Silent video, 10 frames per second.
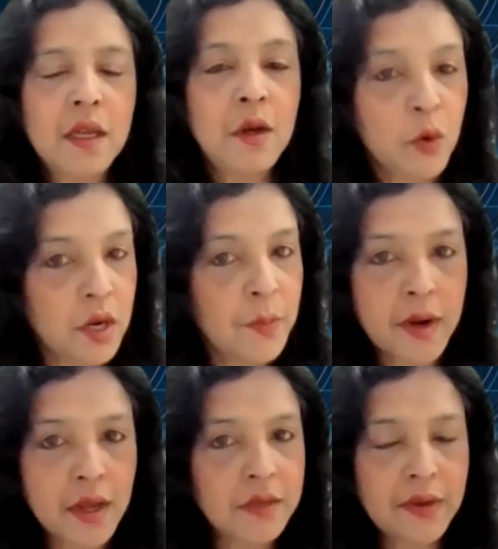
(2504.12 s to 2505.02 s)
local
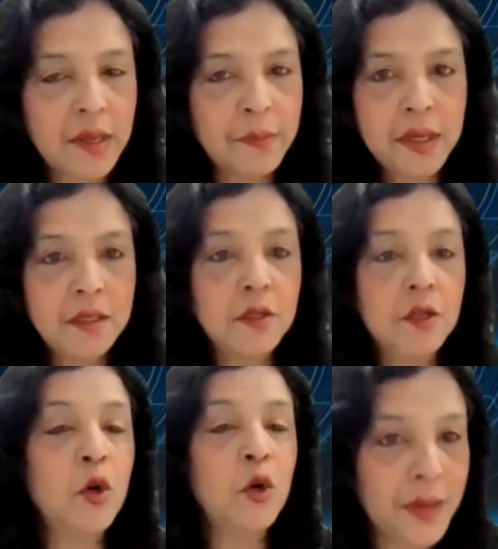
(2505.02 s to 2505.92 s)
product development,
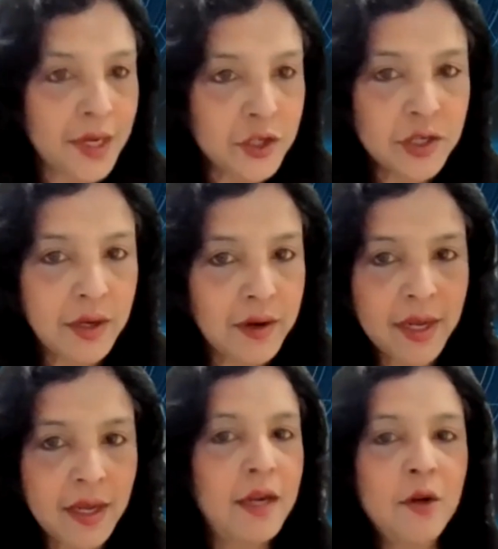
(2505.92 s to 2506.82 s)
global
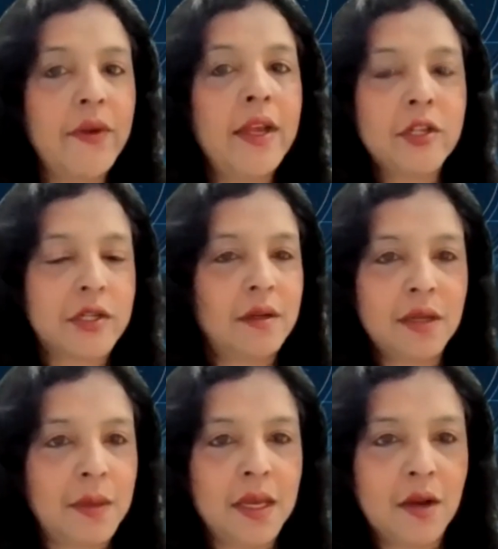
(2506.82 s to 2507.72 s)
engineering, and
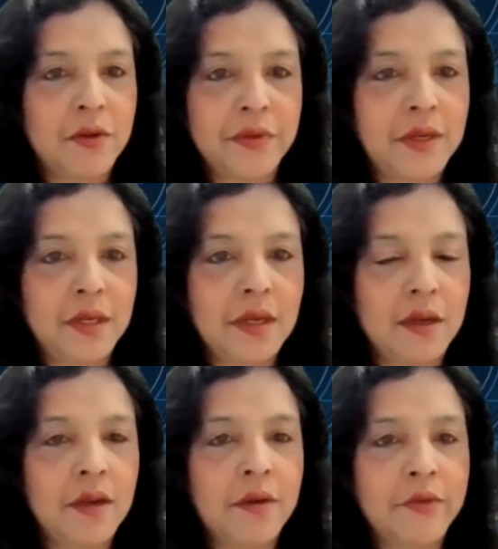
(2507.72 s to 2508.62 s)
innovation coming out of India,
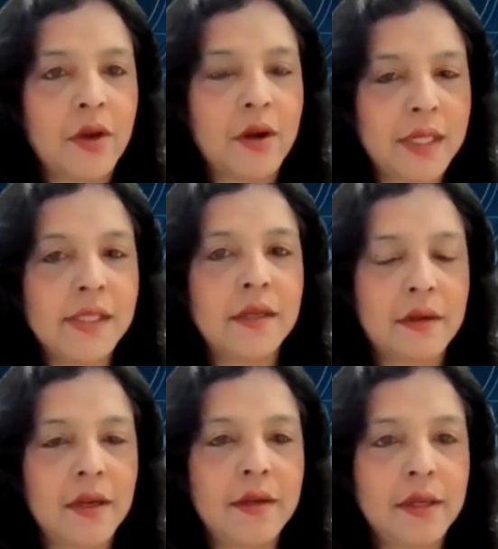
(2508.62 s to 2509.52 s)
the R&D
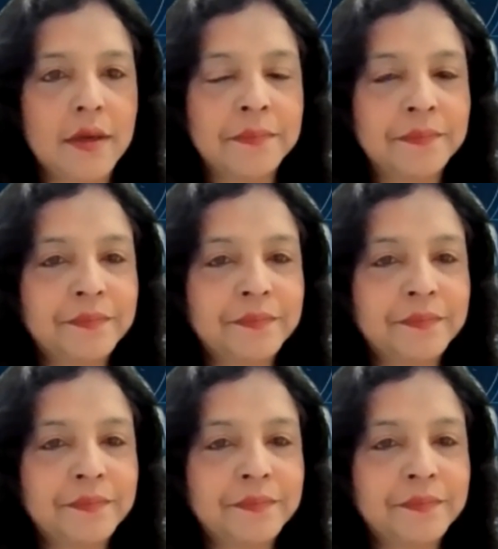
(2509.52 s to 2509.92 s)
center in India.